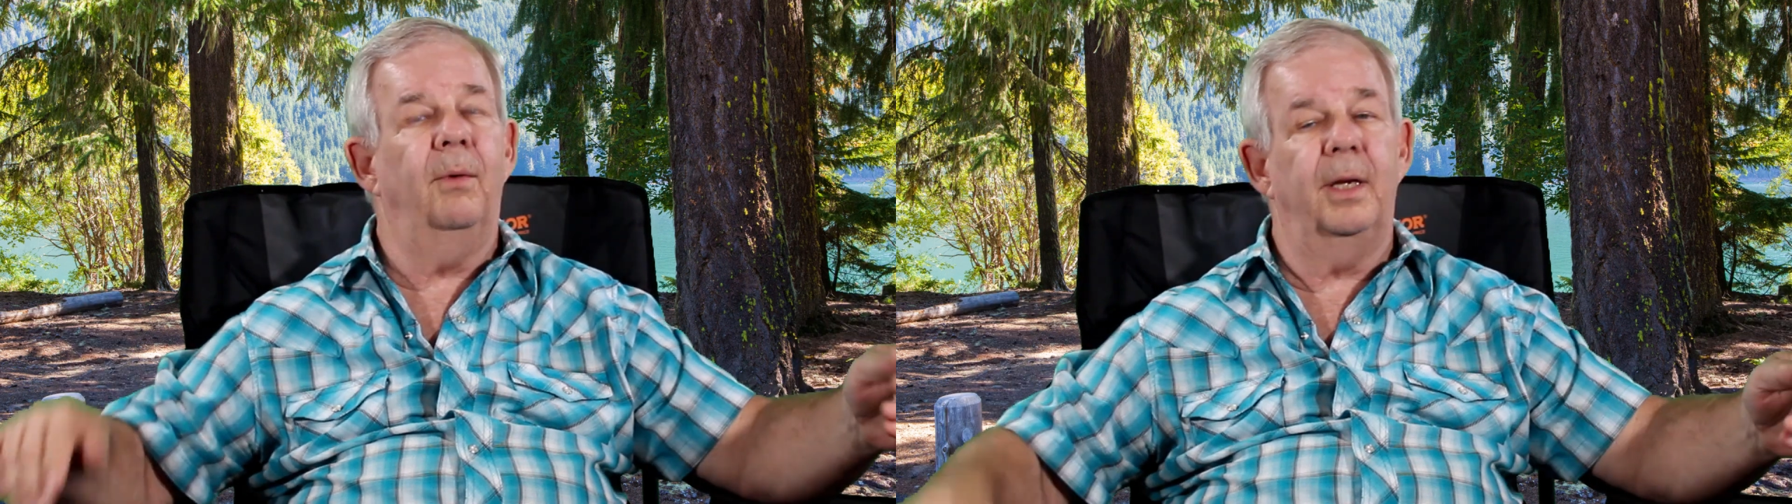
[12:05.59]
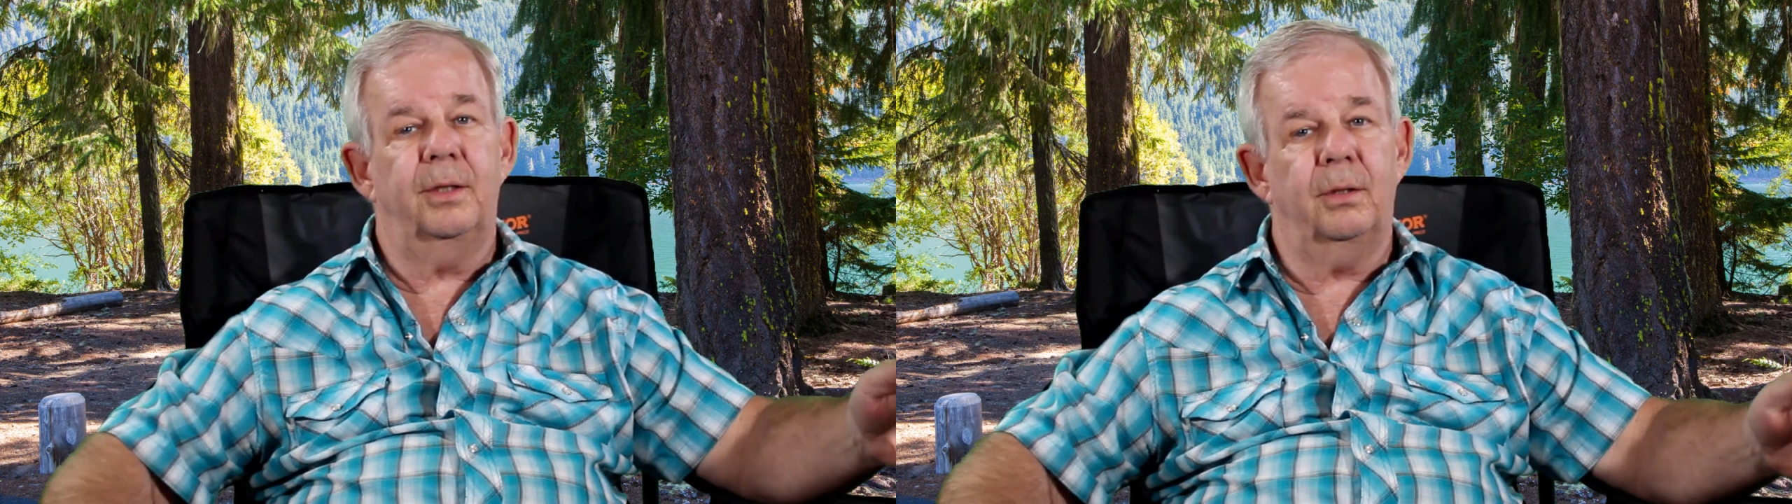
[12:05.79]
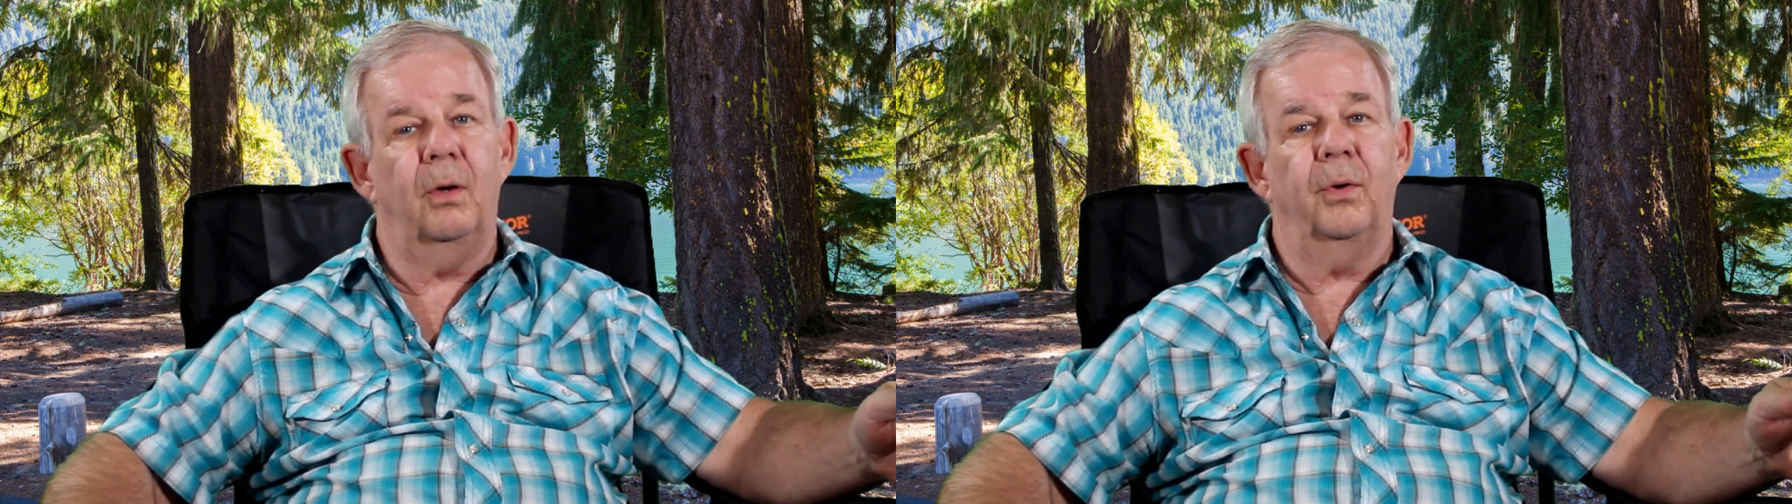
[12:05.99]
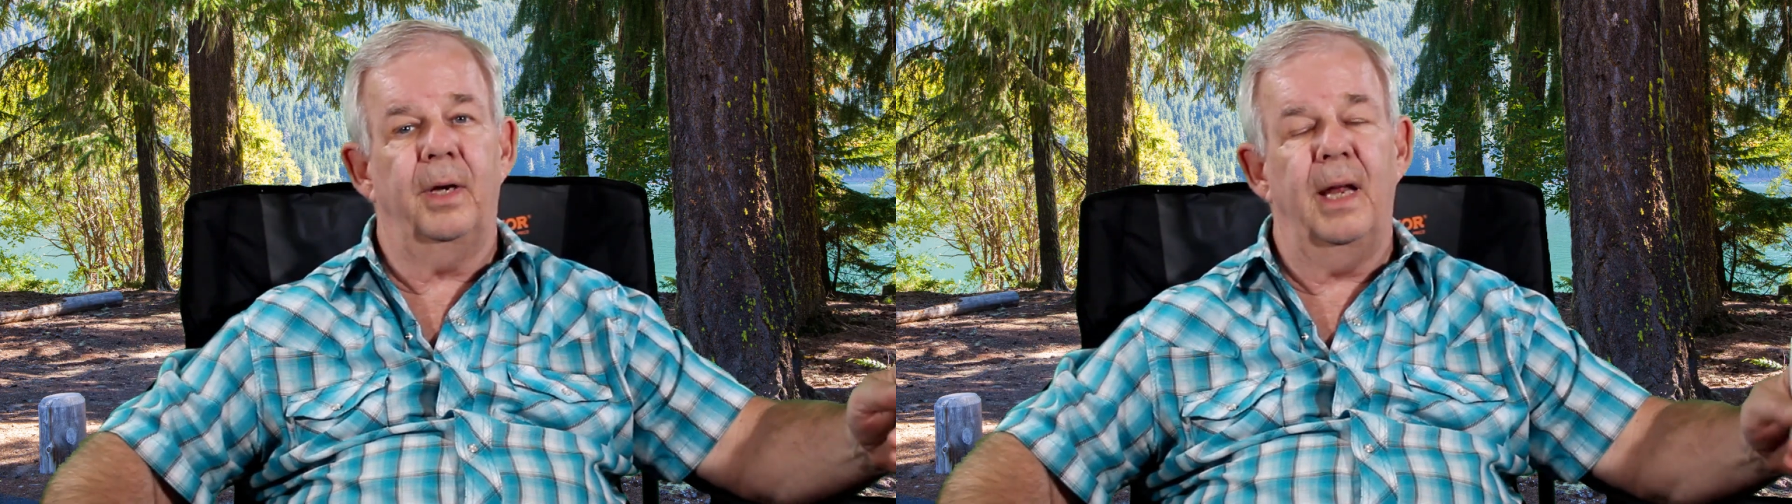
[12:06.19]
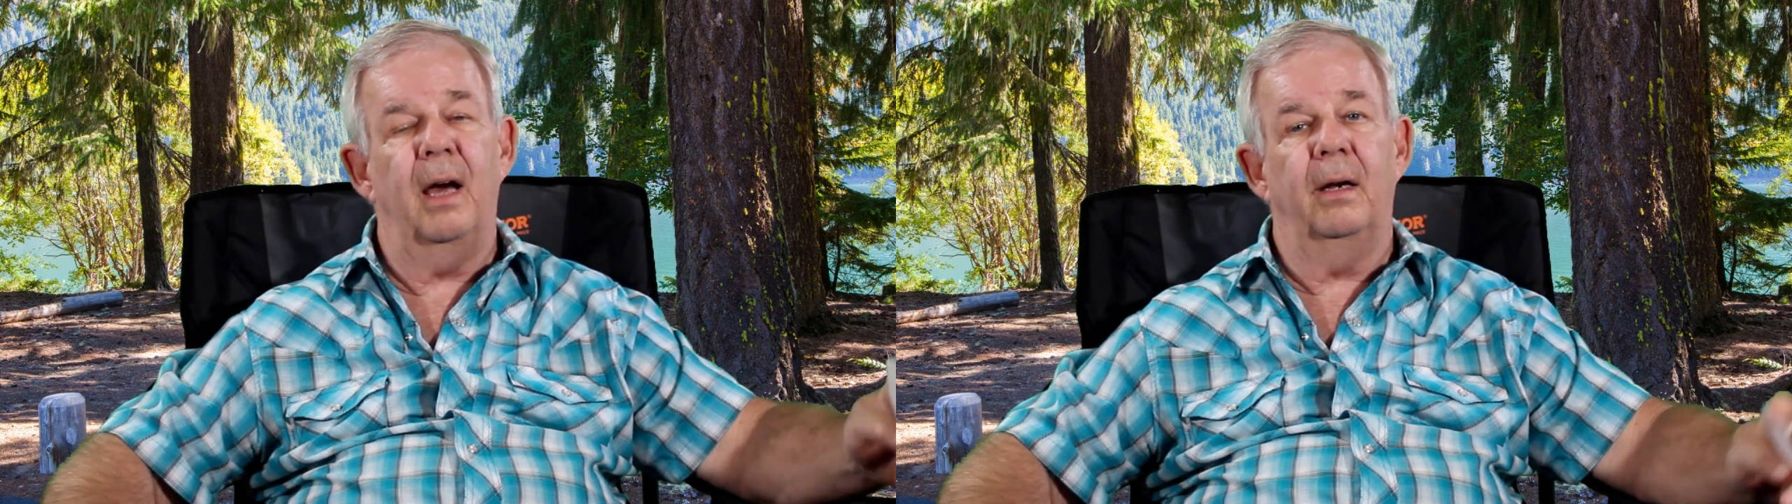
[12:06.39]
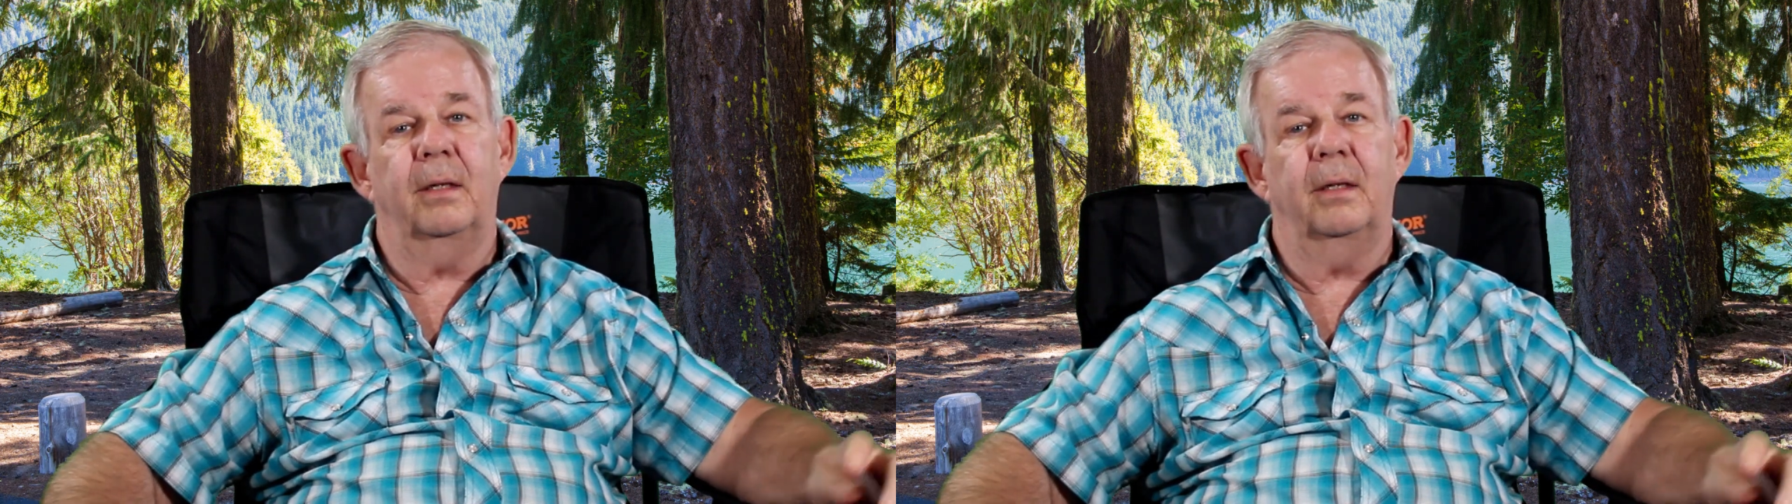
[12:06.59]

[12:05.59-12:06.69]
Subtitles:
When it's slowed it down,